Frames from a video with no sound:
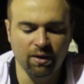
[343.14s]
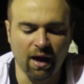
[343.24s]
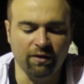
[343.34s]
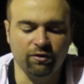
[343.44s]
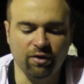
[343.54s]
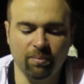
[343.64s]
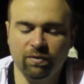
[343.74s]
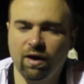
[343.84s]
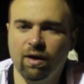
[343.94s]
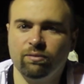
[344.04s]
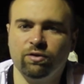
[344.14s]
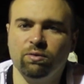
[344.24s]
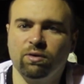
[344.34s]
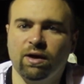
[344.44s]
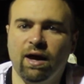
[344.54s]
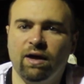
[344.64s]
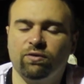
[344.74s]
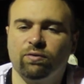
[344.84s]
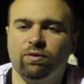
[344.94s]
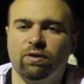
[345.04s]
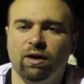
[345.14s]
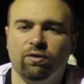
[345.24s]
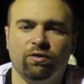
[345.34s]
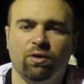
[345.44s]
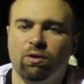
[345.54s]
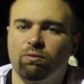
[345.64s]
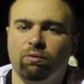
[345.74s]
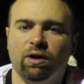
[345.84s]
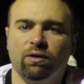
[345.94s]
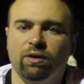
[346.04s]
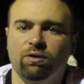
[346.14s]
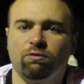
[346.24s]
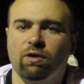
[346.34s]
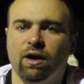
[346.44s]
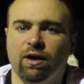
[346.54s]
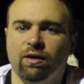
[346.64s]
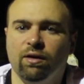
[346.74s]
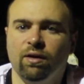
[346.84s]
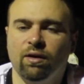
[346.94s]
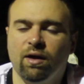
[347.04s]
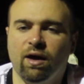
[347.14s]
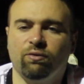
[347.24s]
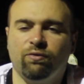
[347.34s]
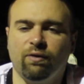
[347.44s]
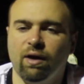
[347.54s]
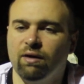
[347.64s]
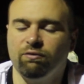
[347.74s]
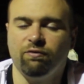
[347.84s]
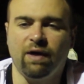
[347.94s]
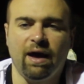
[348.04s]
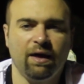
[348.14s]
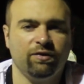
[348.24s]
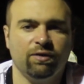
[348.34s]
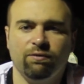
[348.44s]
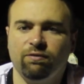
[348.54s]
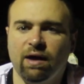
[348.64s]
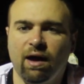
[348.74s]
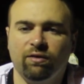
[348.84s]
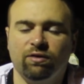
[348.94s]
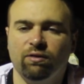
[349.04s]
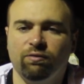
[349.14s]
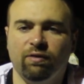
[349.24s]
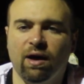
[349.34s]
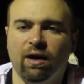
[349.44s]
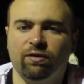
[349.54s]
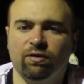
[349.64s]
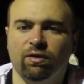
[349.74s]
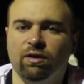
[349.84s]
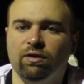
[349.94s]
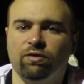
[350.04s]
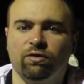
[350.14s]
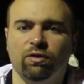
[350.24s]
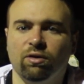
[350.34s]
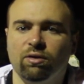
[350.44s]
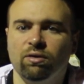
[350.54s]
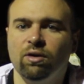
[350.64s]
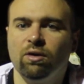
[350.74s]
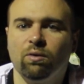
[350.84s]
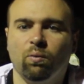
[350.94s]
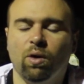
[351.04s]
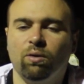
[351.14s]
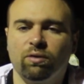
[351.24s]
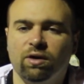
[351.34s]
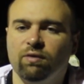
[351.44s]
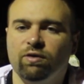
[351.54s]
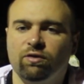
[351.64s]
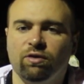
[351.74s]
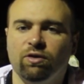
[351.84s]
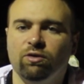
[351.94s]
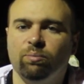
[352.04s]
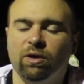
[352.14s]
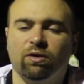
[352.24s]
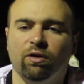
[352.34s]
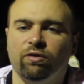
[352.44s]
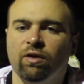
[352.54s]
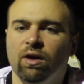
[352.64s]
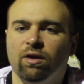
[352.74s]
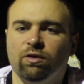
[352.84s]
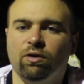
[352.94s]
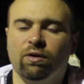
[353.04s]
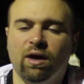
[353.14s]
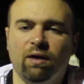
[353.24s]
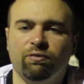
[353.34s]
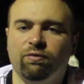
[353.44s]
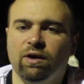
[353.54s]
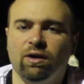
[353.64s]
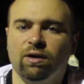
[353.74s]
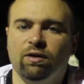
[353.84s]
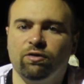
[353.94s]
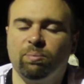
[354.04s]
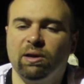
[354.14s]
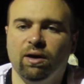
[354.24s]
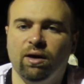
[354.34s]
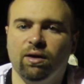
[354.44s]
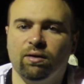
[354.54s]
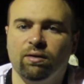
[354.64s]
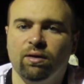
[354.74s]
And sometimes you could ask for things that are really great and fast and fast and fast, and He still won't give it to you because you're not fitting His plan.